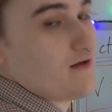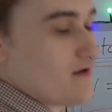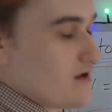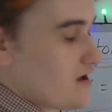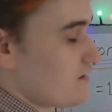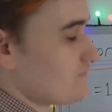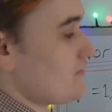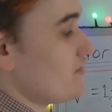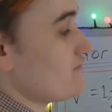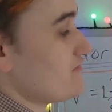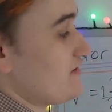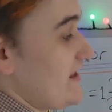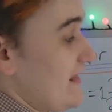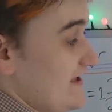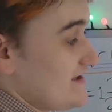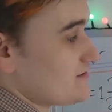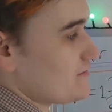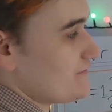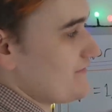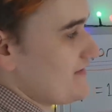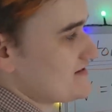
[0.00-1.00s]
I've overlaid
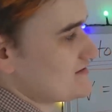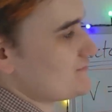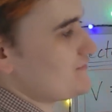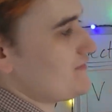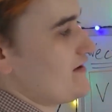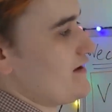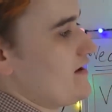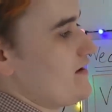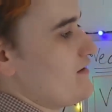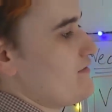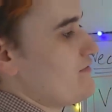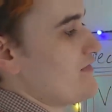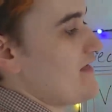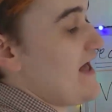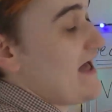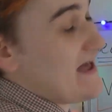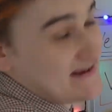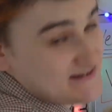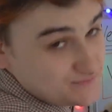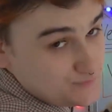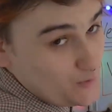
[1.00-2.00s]
on this figure the
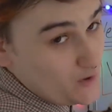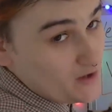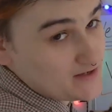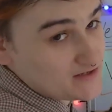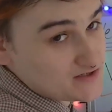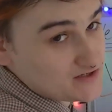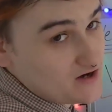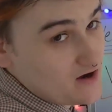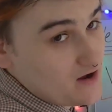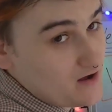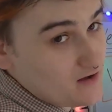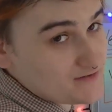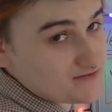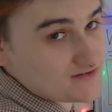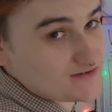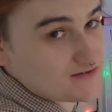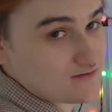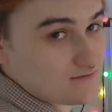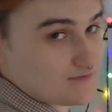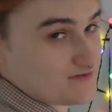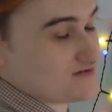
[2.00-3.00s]
xy chart,
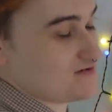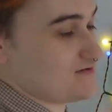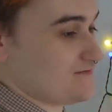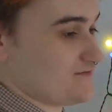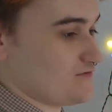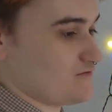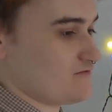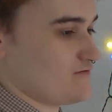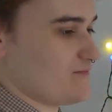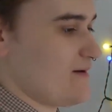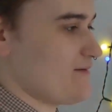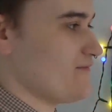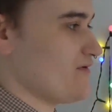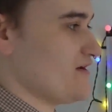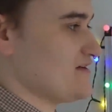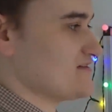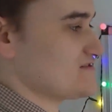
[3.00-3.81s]
which if you'll remember is